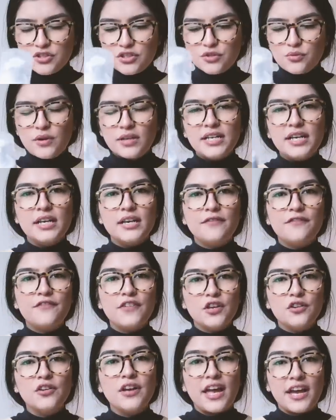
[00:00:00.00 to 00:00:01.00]
you just want to
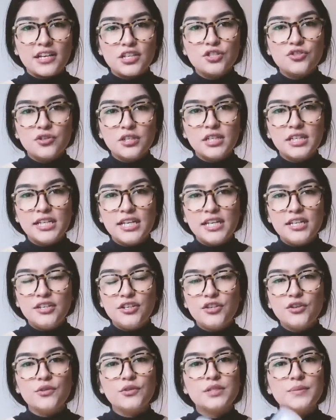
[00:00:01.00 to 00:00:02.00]
feel extra clean,
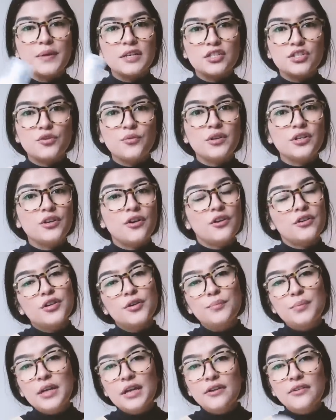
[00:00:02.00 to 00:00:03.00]
you know, especially when you're on
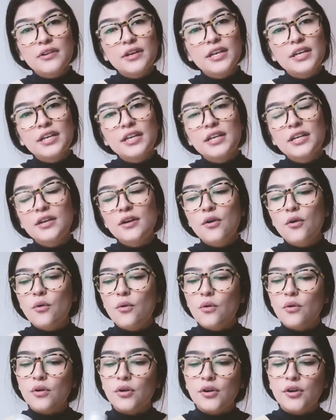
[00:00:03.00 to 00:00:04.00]
your period
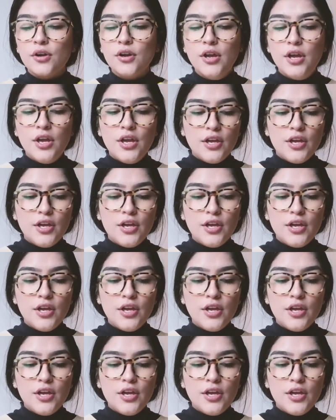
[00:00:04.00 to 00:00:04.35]
or